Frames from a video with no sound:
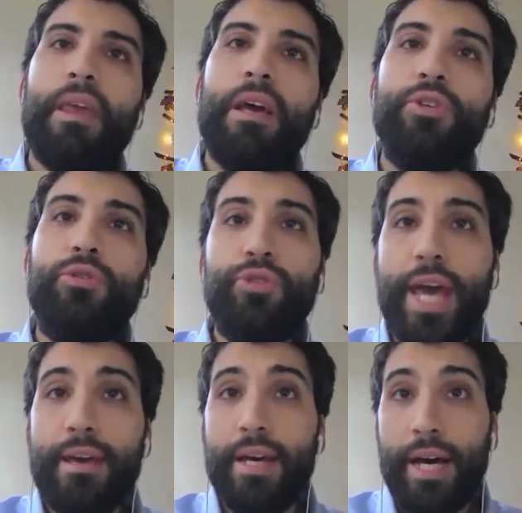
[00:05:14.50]
So
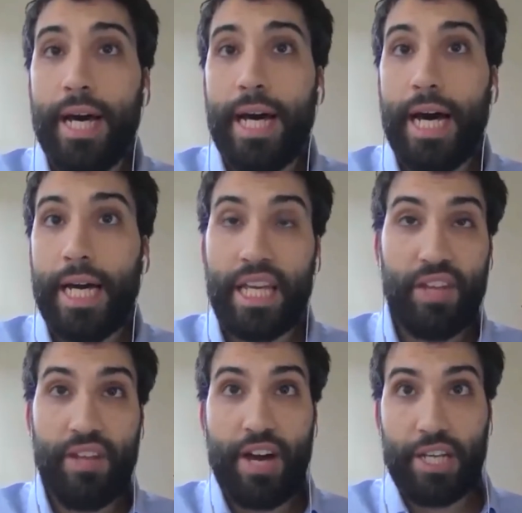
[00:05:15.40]
today,
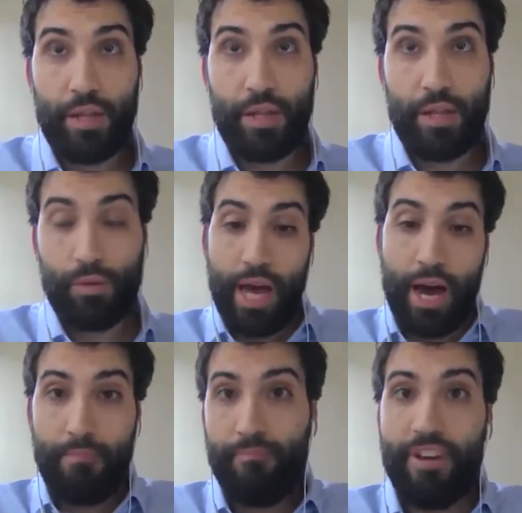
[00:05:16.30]
given the fact that we
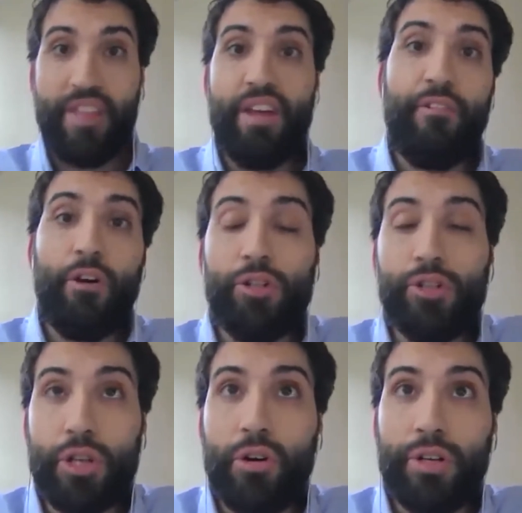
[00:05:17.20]
are very, very
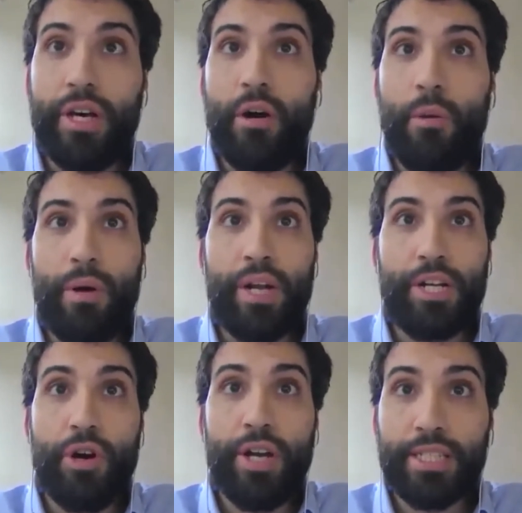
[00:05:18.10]
focused on power
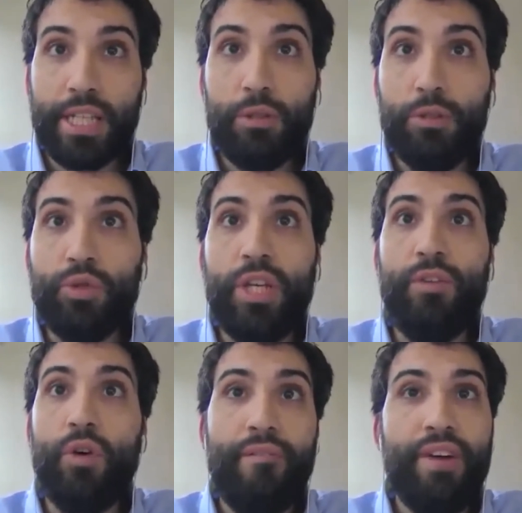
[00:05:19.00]
electronics, I'm going to
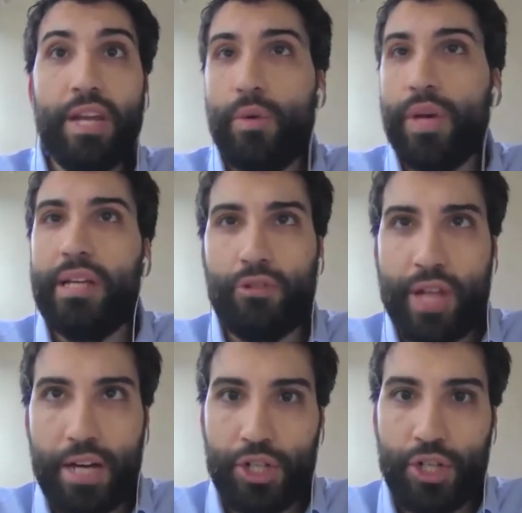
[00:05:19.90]
give you a very quick
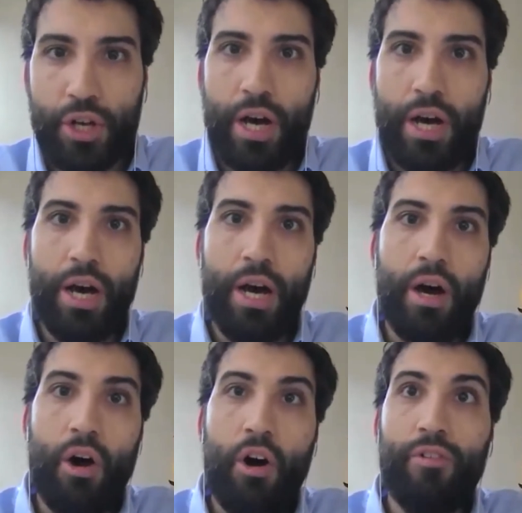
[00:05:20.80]
introduction
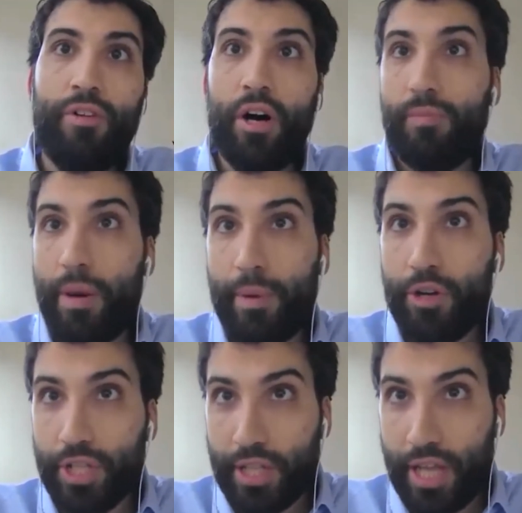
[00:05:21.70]
of my
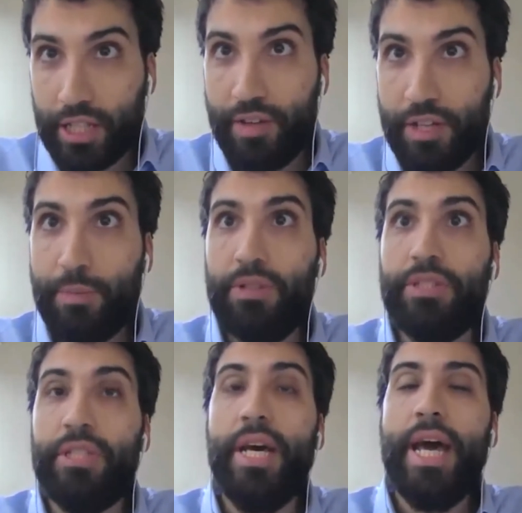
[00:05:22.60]
project, Active
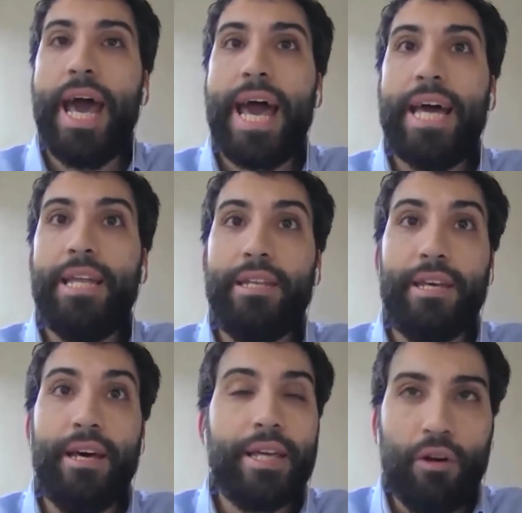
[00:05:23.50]
Response, and